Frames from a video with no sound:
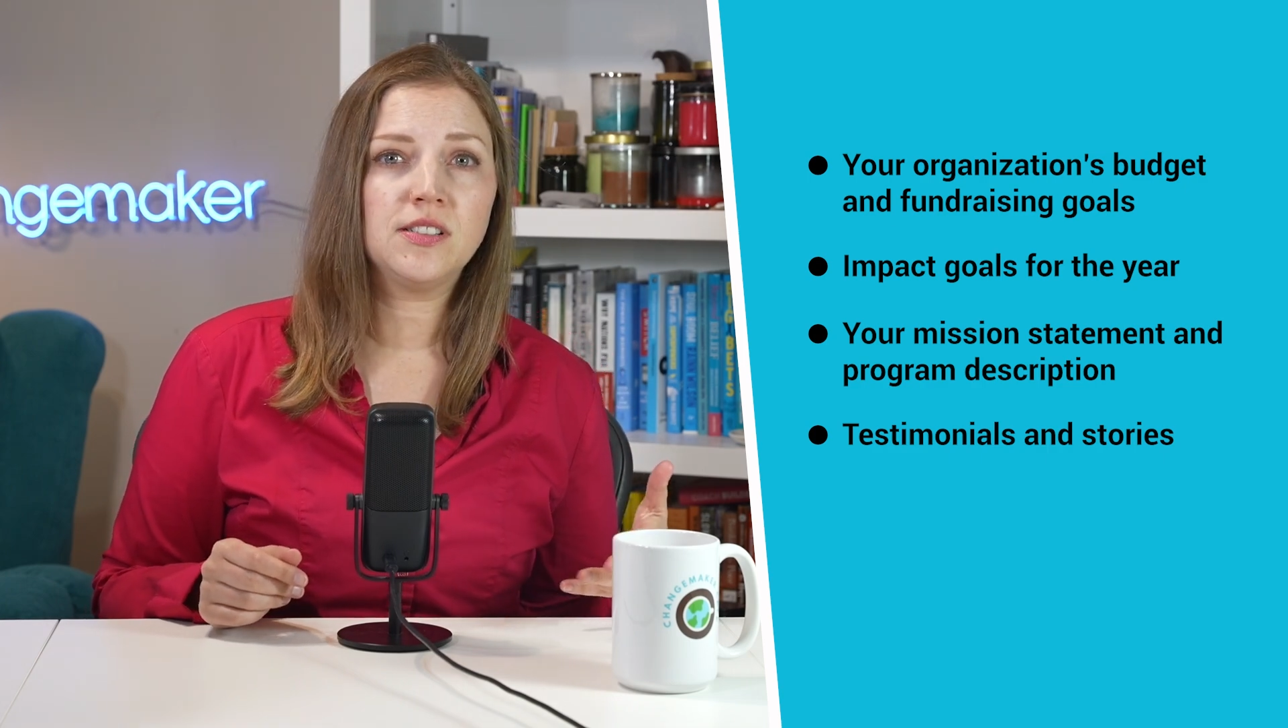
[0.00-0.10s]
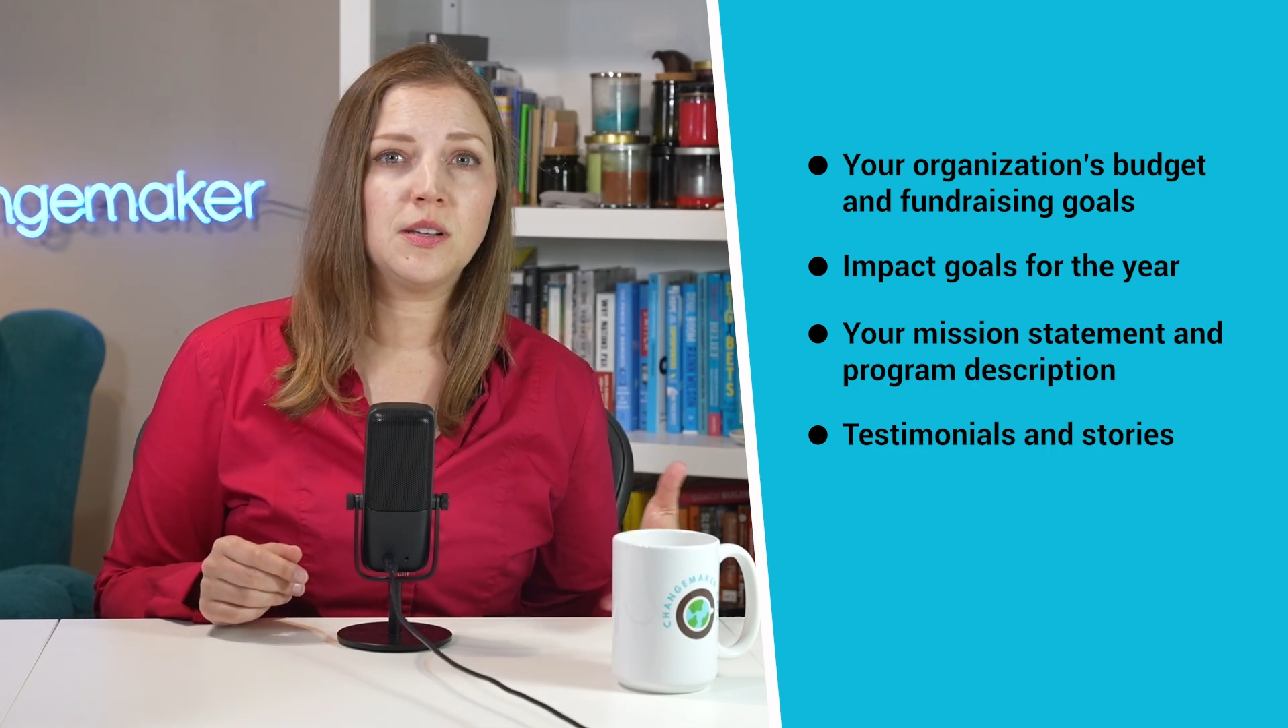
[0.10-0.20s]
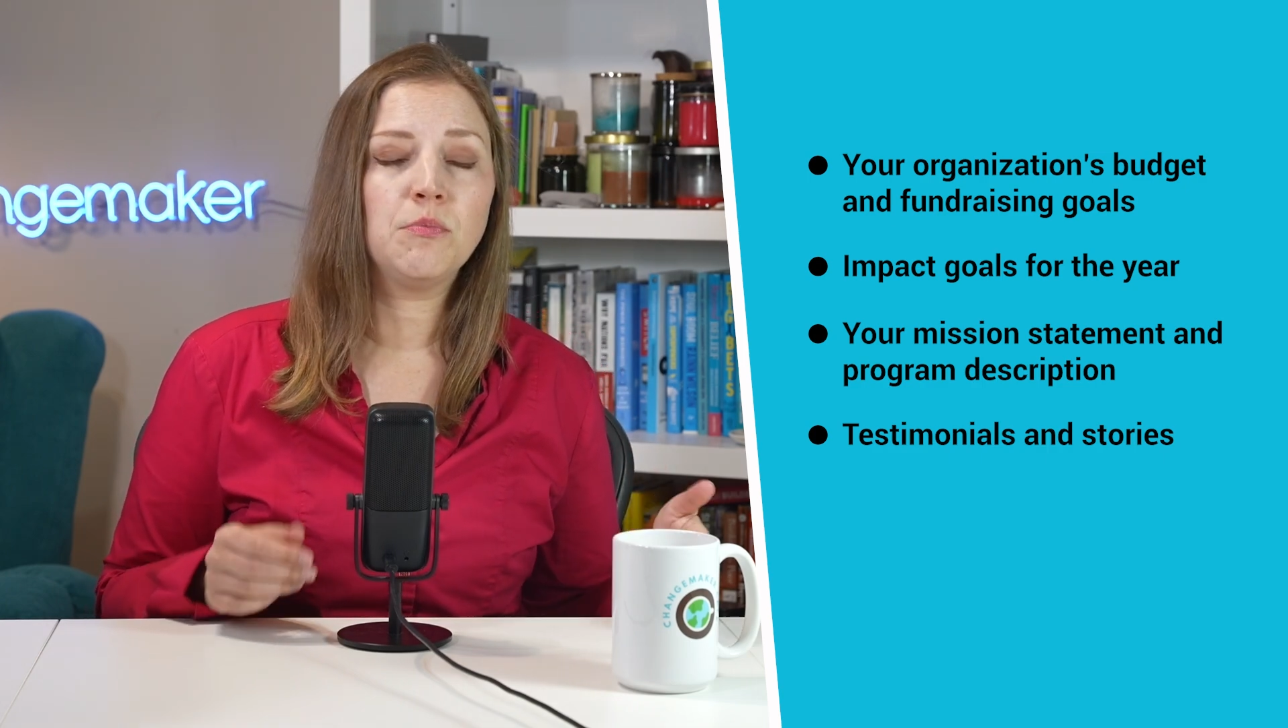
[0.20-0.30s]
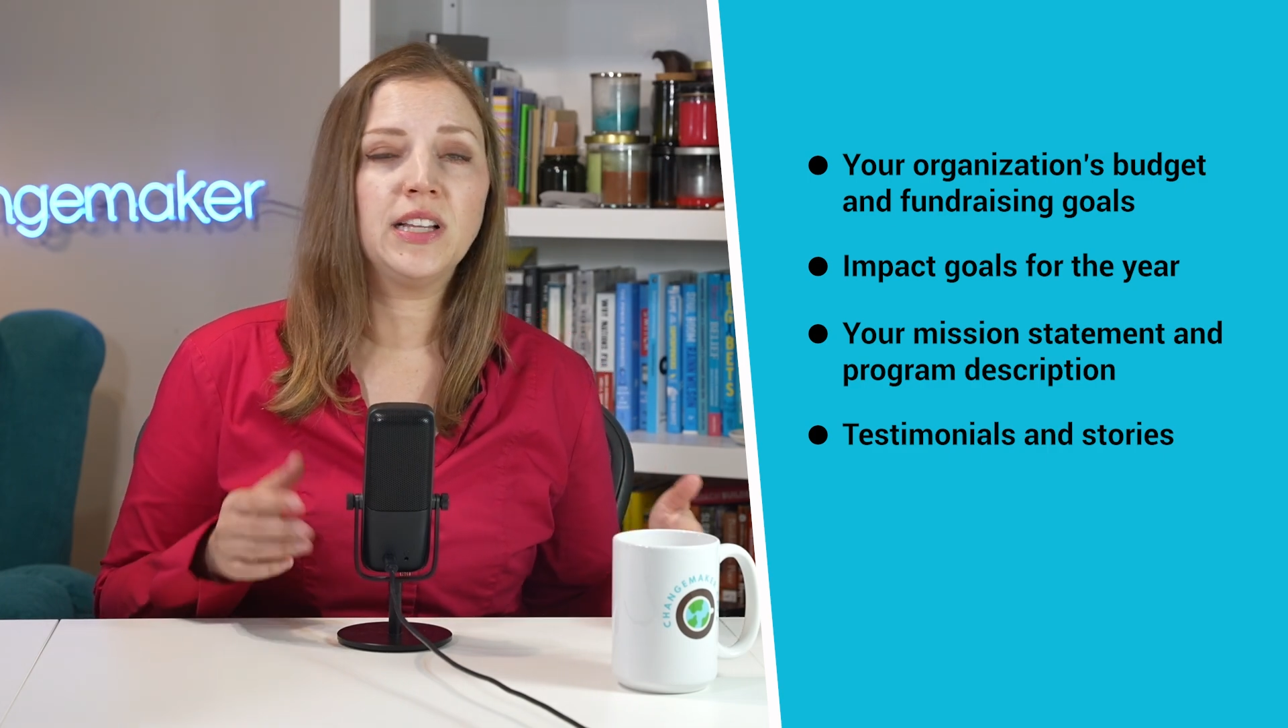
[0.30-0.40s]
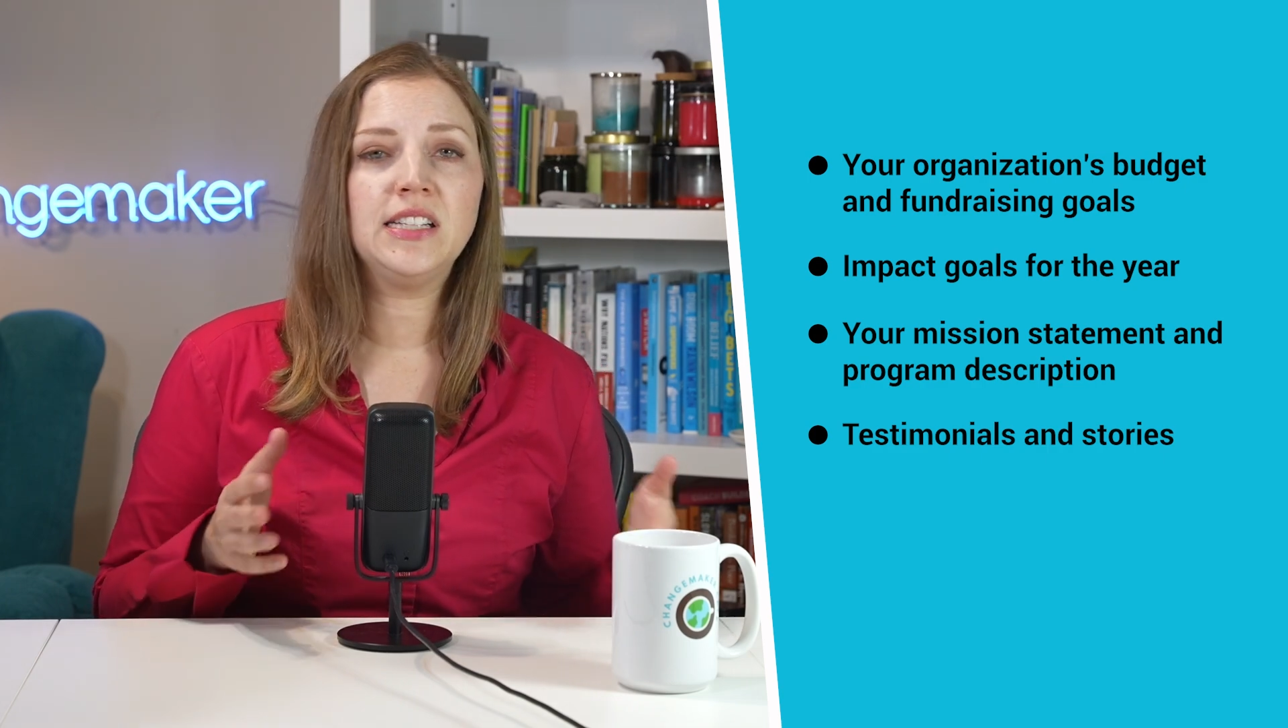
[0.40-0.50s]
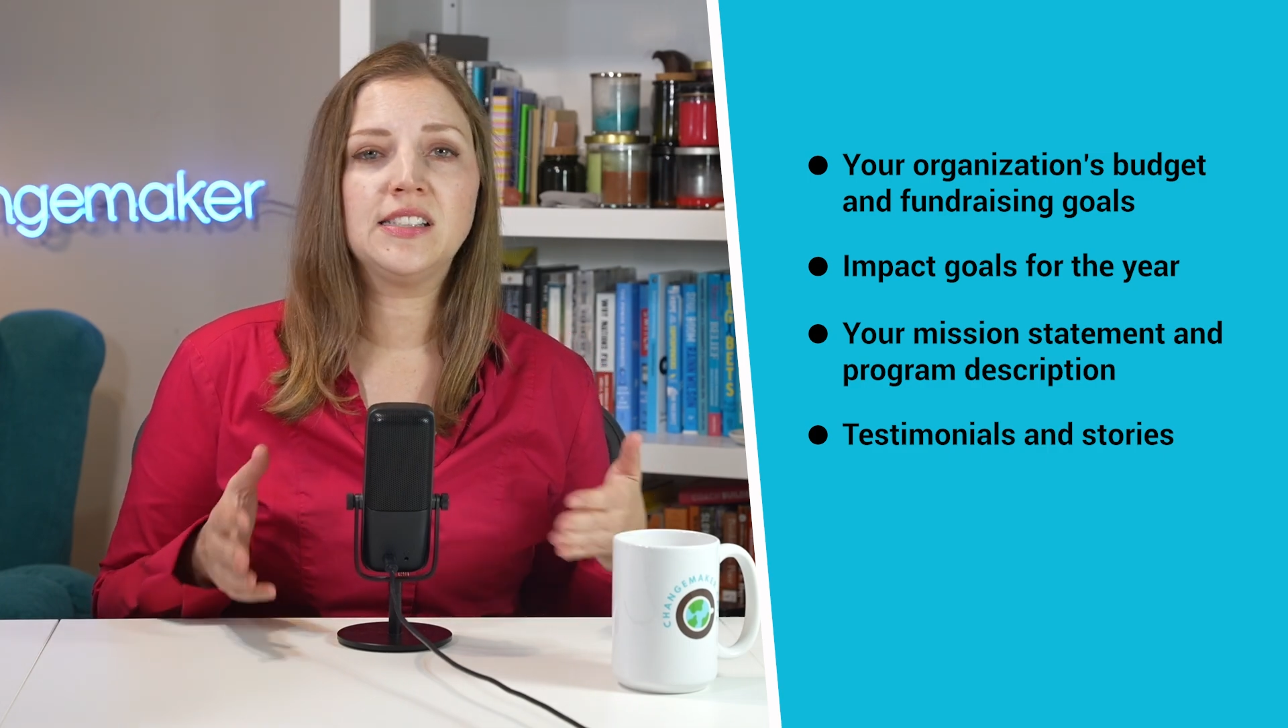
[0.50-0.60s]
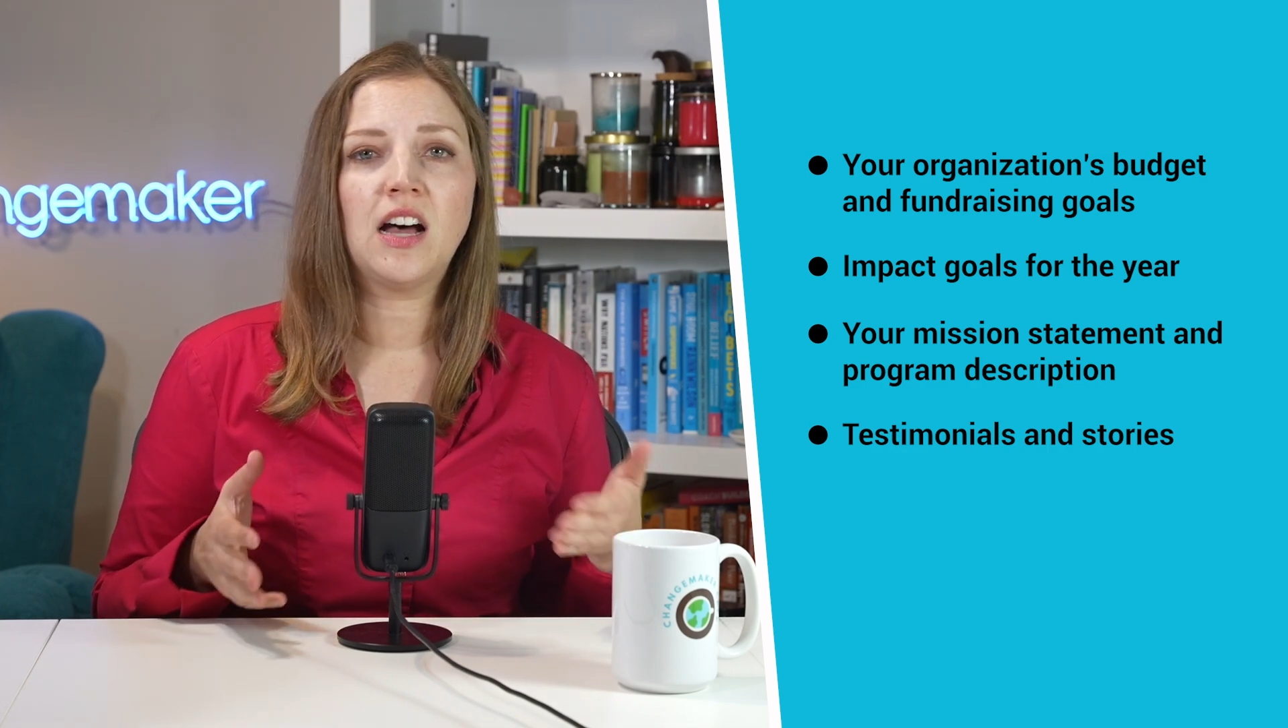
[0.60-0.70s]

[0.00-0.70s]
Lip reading: someplace